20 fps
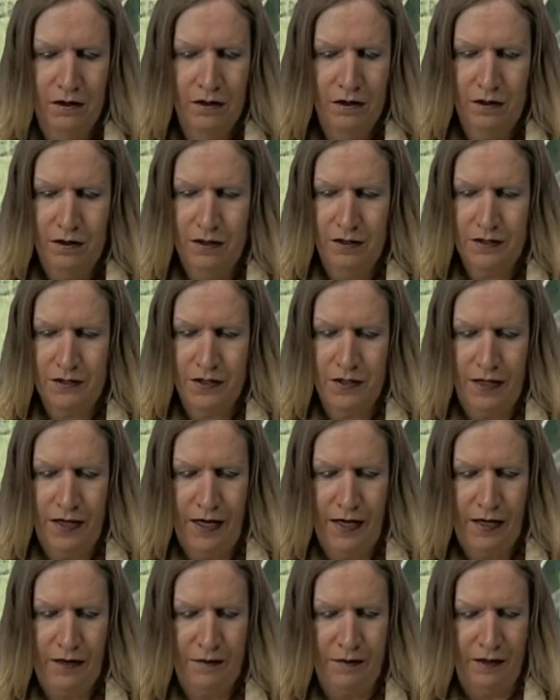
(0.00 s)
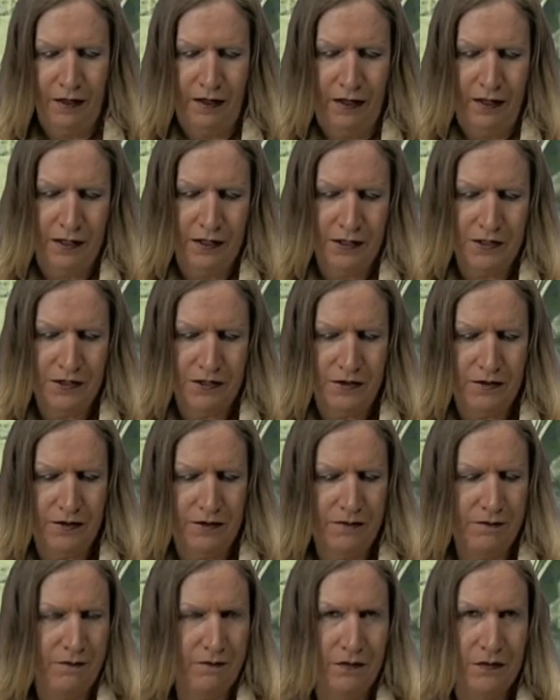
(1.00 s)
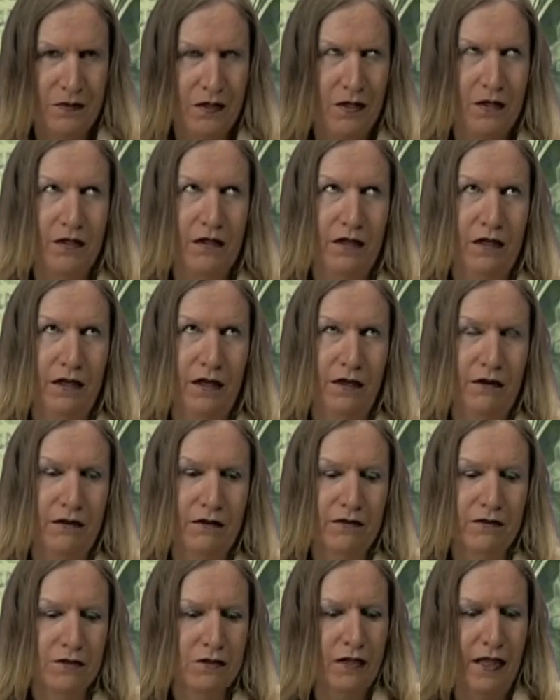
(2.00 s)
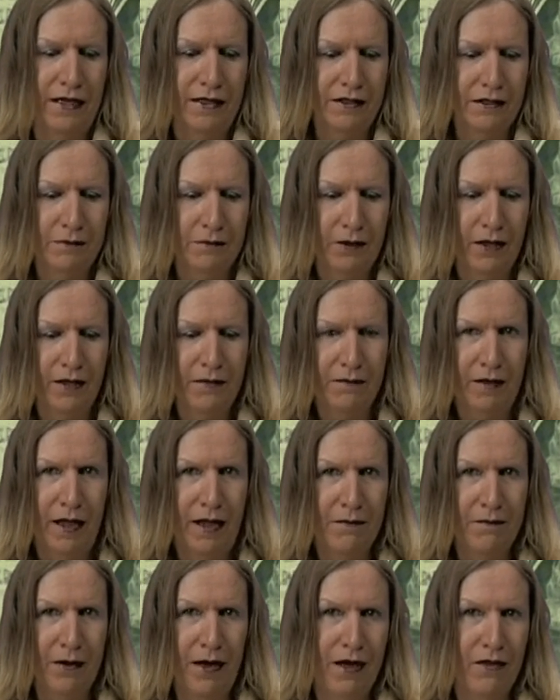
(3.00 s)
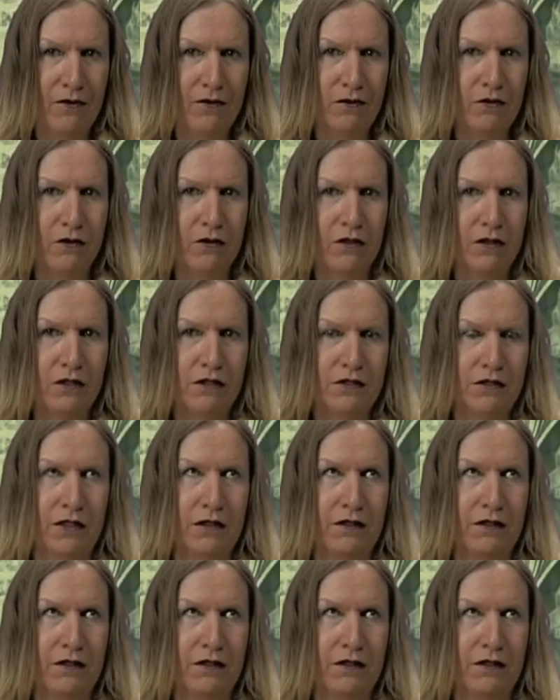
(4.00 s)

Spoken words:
this economy, I just, you know, it's like you play by the rules